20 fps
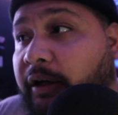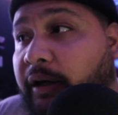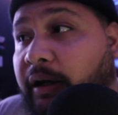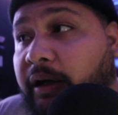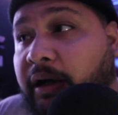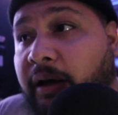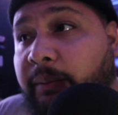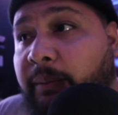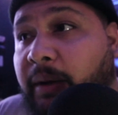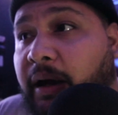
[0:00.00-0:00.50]
they
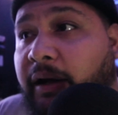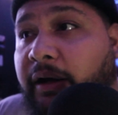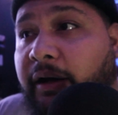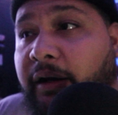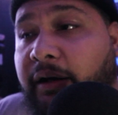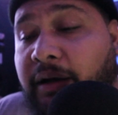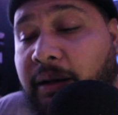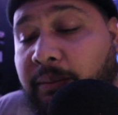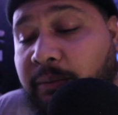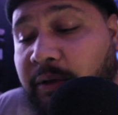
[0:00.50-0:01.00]
cut my
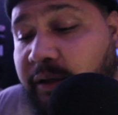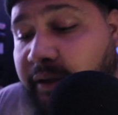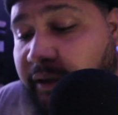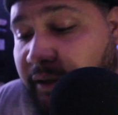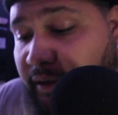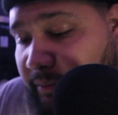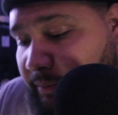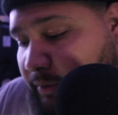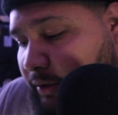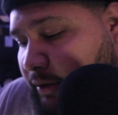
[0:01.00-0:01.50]
hair, and I'm looking
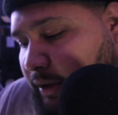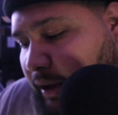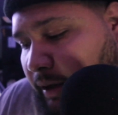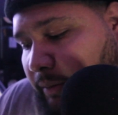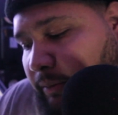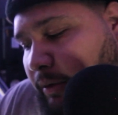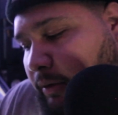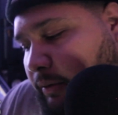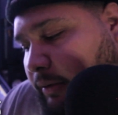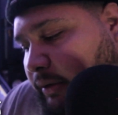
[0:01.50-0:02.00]
in the mirror
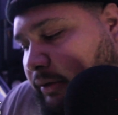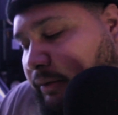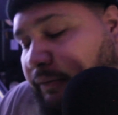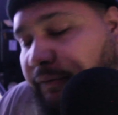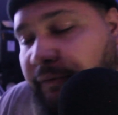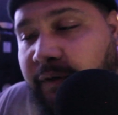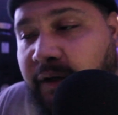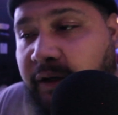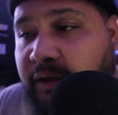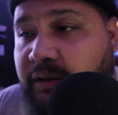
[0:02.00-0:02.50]
like, bro, what the
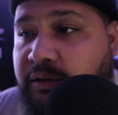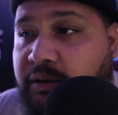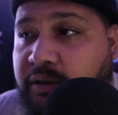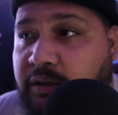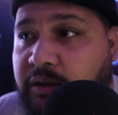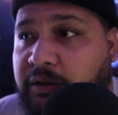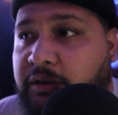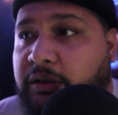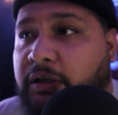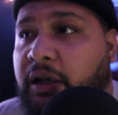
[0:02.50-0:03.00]
fuck is
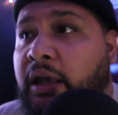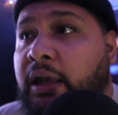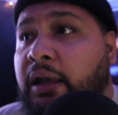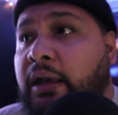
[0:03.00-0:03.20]
this?